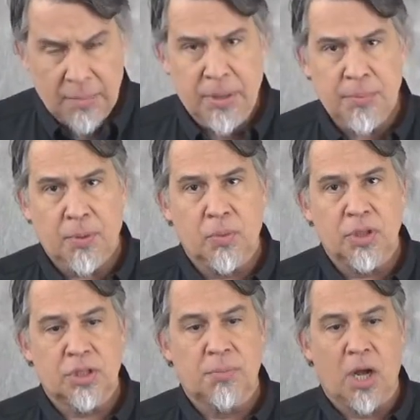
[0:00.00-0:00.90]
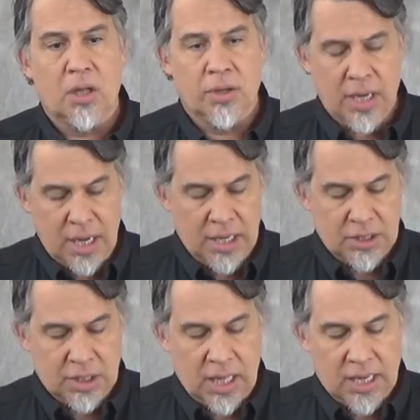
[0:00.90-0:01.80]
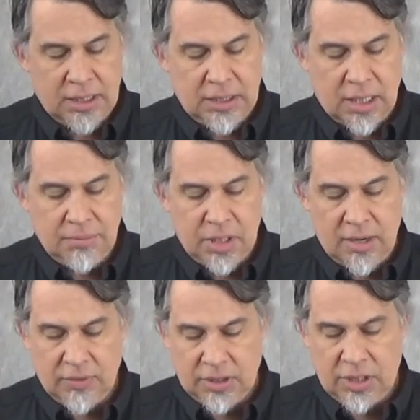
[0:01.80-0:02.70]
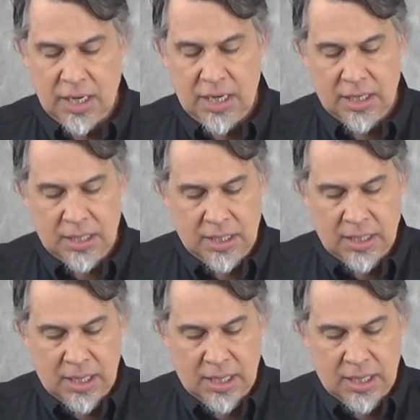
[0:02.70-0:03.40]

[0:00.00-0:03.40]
People with smaller hands a lot of times have to take